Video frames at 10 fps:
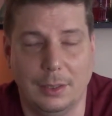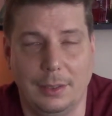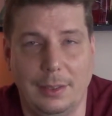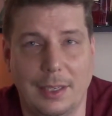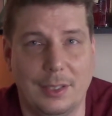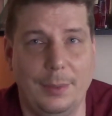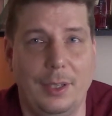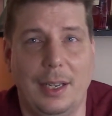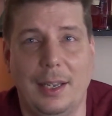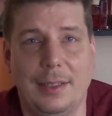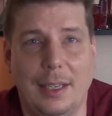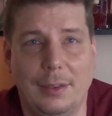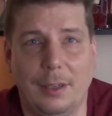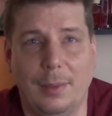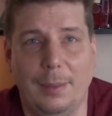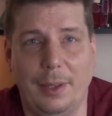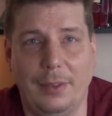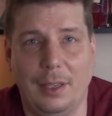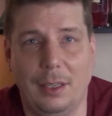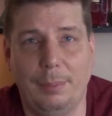Now, some of you guys out there might be
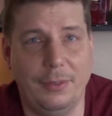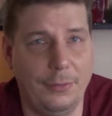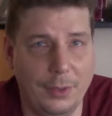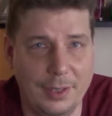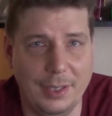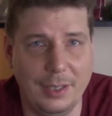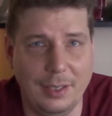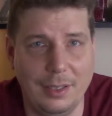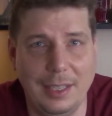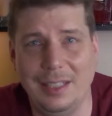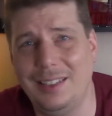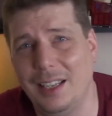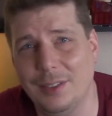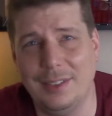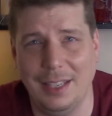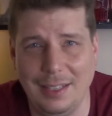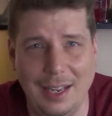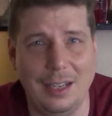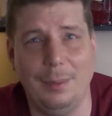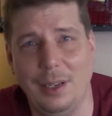thinking, but Fulton, Intel's 10
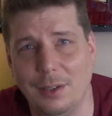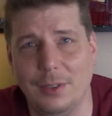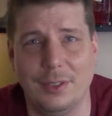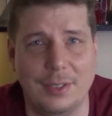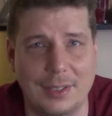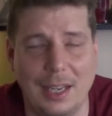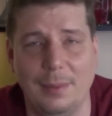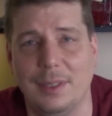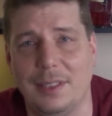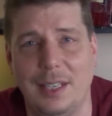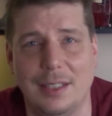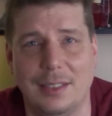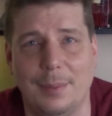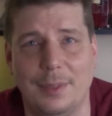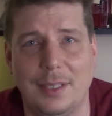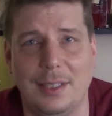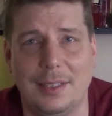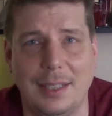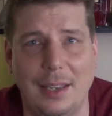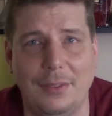nanometer is the same as TSMC's
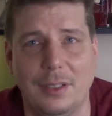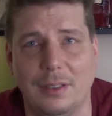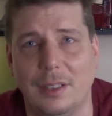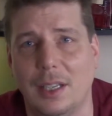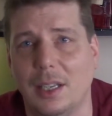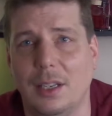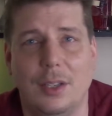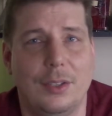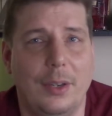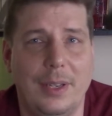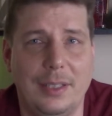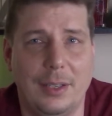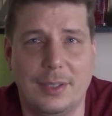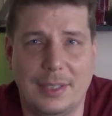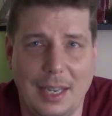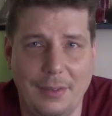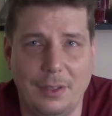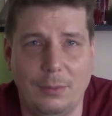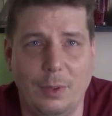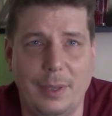7. So Intel's
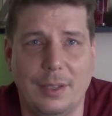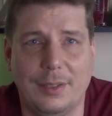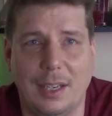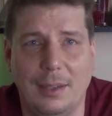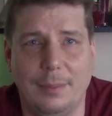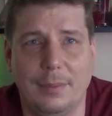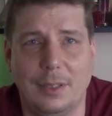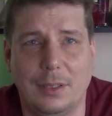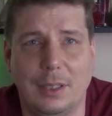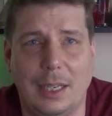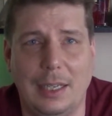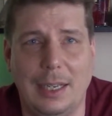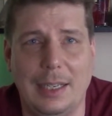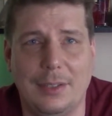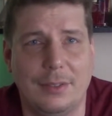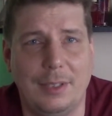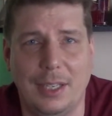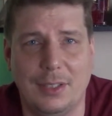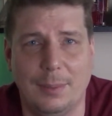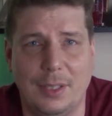7 will be the same as
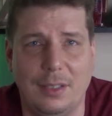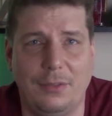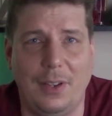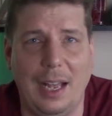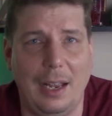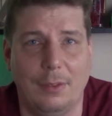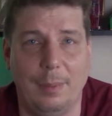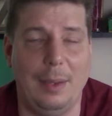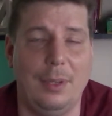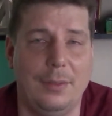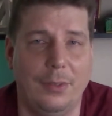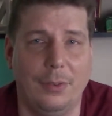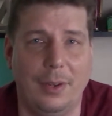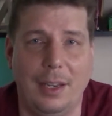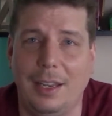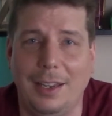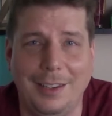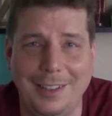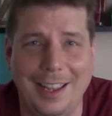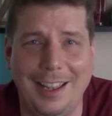TSMC's 5, or maybe even 3.
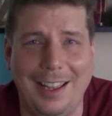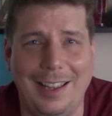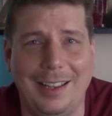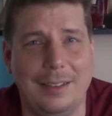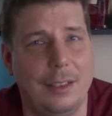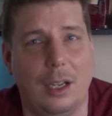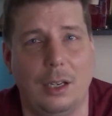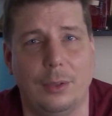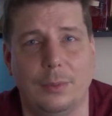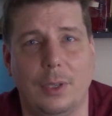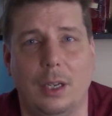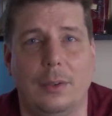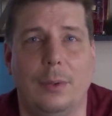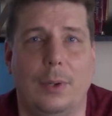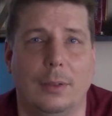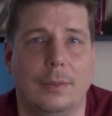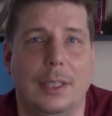Yeah, no, it won't.